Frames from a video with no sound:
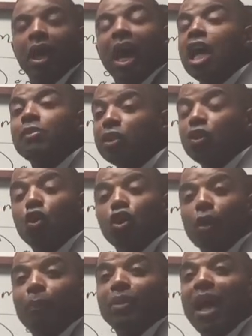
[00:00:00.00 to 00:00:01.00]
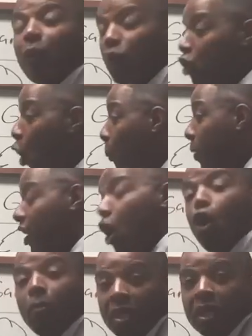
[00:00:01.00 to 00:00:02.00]
How do you expect to go to the block with no big
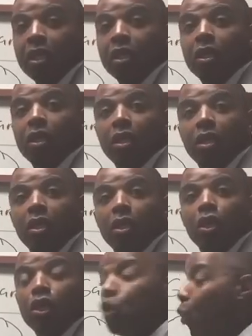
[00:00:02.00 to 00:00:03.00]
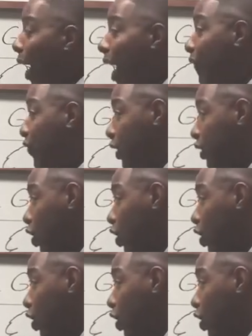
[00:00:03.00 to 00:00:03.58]
homie? You have to